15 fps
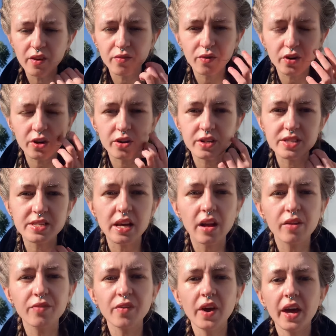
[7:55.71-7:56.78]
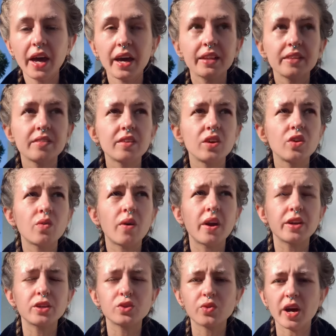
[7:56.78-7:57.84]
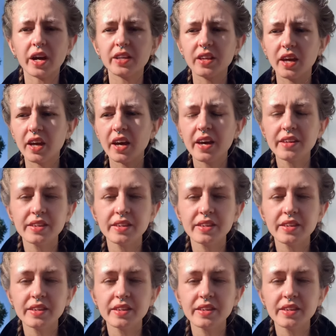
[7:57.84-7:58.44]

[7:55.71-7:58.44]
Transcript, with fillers: for yourself and you are attracting